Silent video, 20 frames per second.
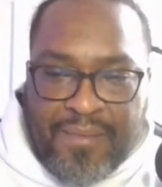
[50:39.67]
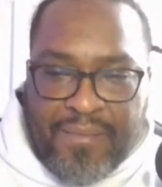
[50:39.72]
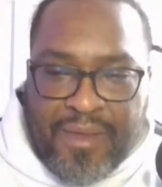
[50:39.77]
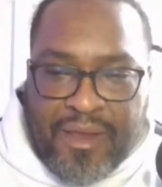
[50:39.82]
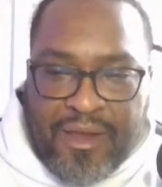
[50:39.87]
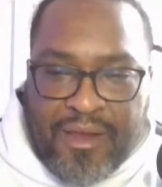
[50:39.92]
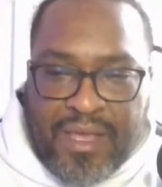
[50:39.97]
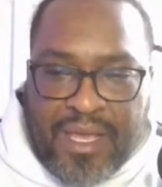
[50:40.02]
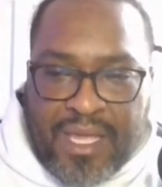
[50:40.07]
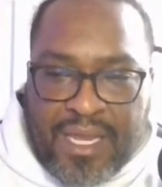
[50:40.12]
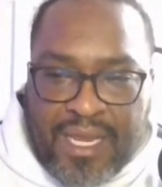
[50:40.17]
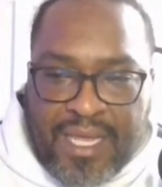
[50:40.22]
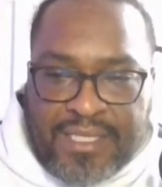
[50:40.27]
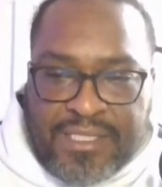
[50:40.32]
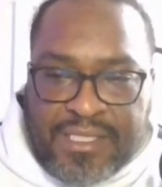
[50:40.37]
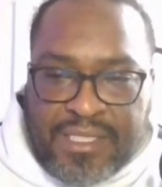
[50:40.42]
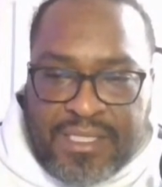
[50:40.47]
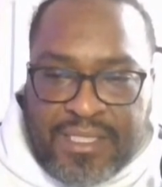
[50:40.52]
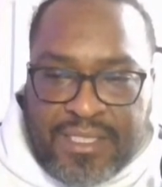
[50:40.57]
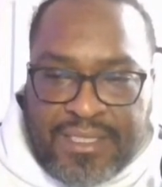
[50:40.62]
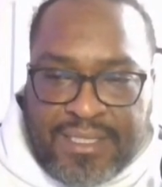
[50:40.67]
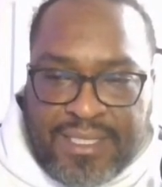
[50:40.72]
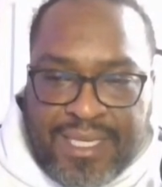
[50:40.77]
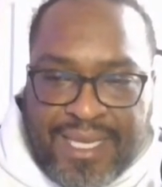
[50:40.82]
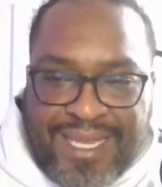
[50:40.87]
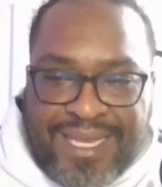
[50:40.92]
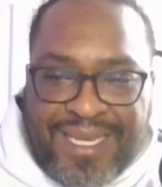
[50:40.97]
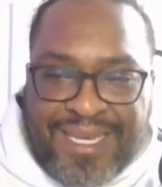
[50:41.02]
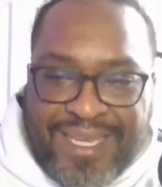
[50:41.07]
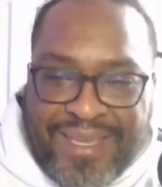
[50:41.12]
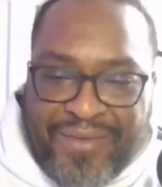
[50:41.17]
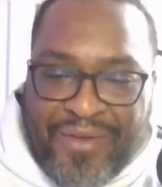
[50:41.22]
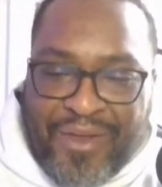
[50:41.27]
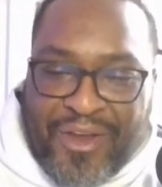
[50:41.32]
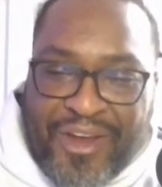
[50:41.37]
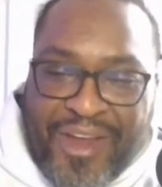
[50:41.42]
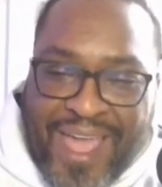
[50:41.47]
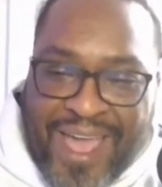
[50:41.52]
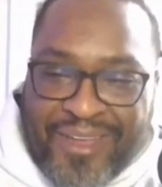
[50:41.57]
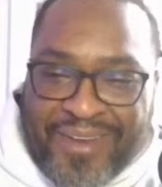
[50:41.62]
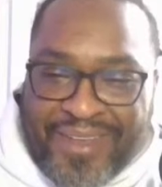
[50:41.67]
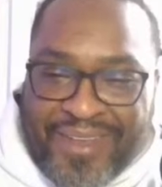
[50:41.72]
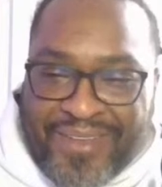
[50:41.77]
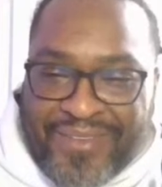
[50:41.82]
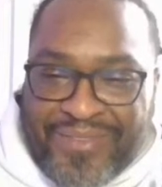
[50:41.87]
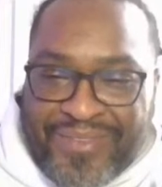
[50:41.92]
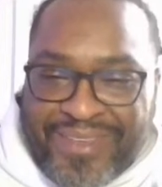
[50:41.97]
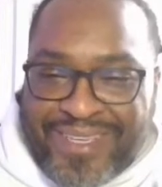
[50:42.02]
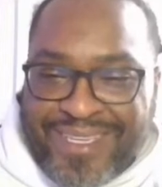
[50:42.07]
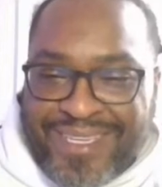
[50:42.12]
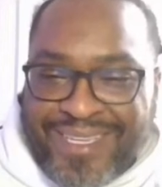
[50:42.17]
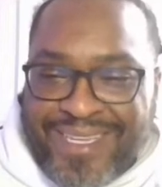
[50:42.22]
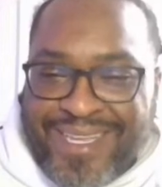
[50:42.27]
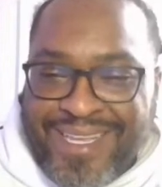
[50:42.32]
Mary allegedly said, leave her out of it.